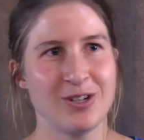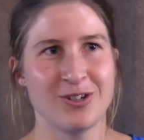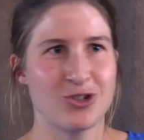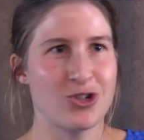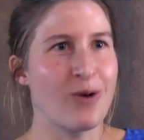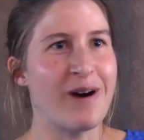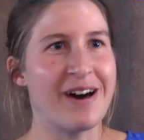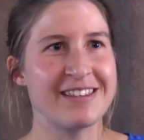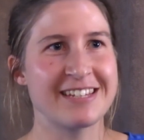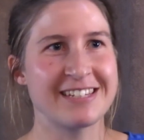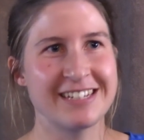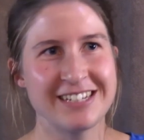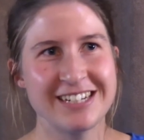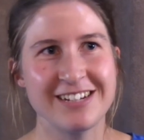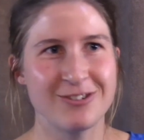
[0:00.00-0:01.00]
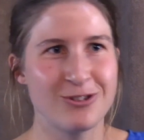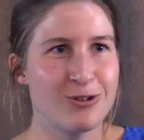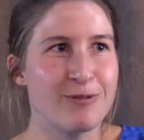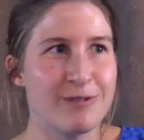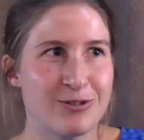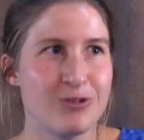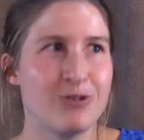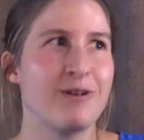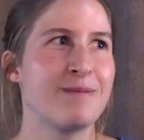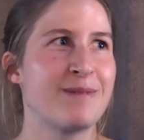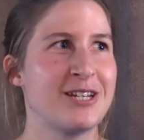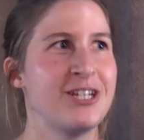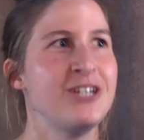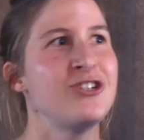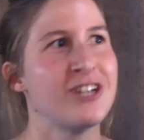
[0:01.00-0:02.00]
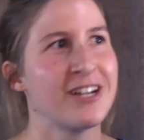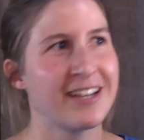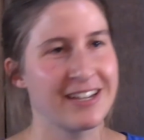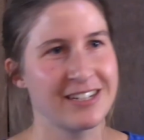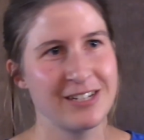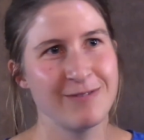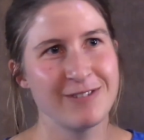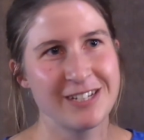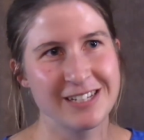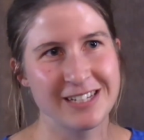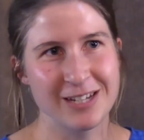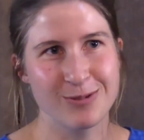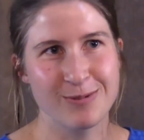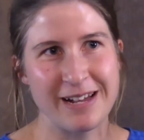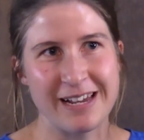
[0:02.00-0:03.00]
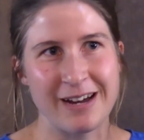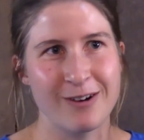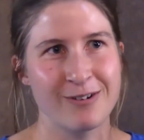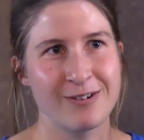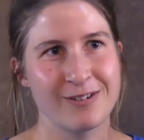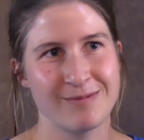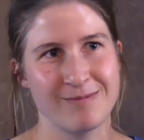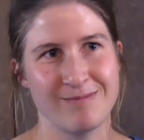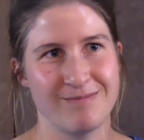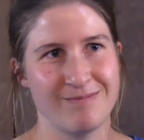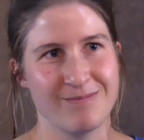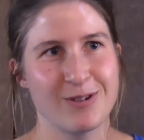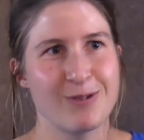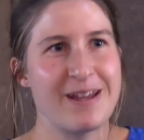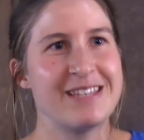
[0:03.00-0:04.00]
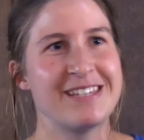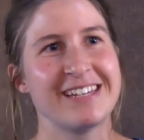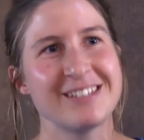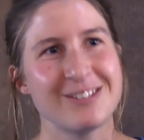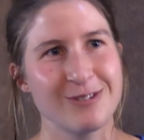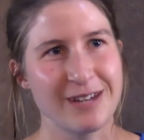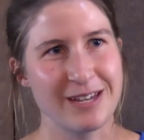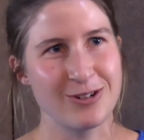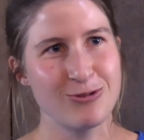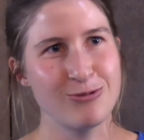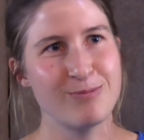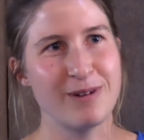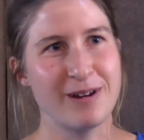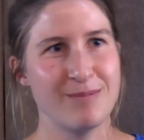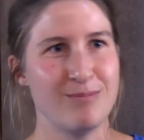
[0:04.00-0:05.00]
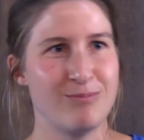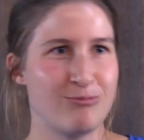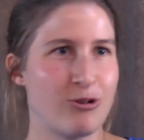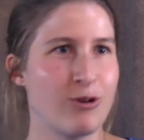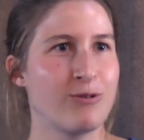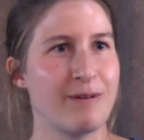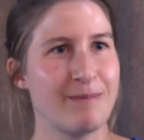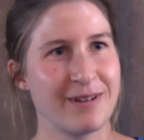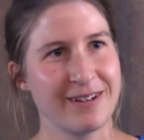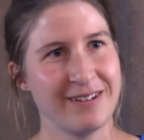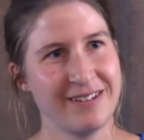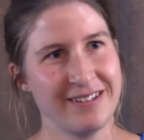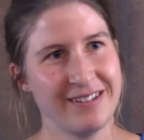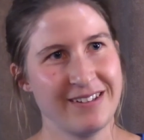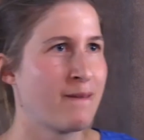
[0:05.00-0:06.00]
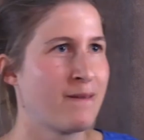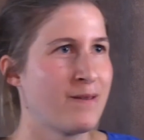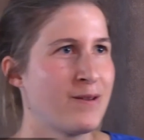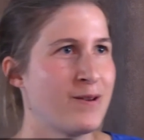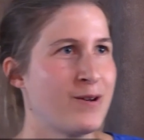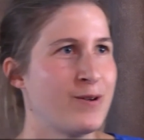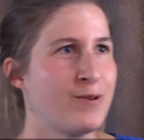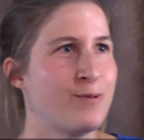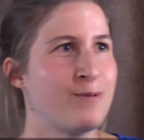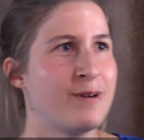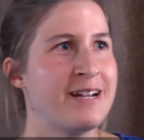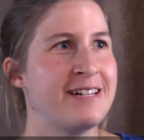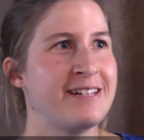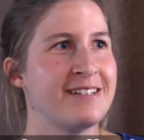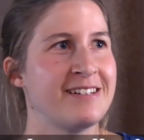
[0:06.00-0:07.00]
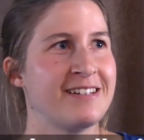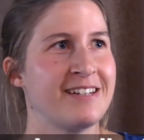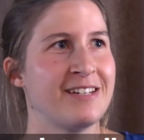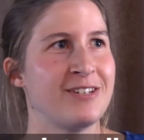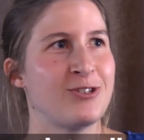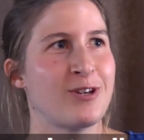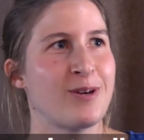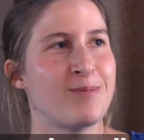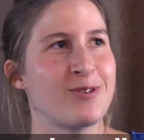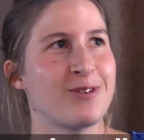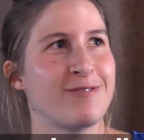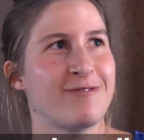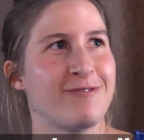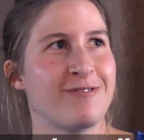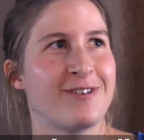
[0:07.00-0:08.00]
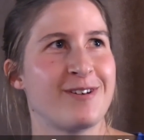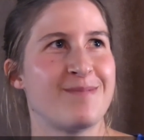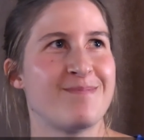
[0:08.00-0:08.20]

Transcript: show others during my teaching activities as well how great things you can do by programming. Well, in terms of